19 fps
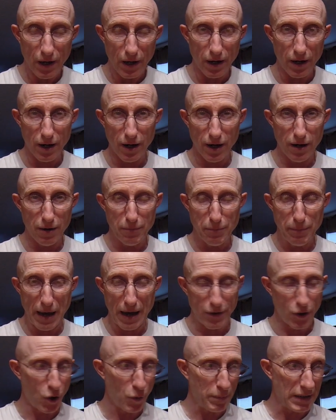
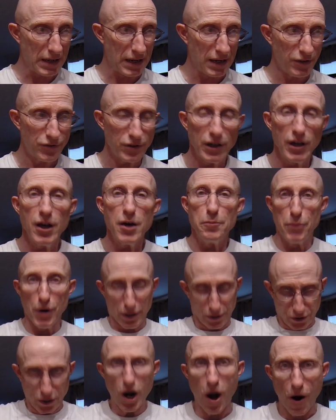by no means,
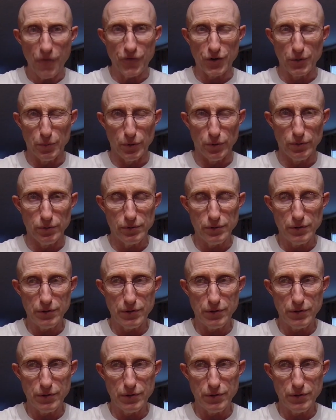but comfortable.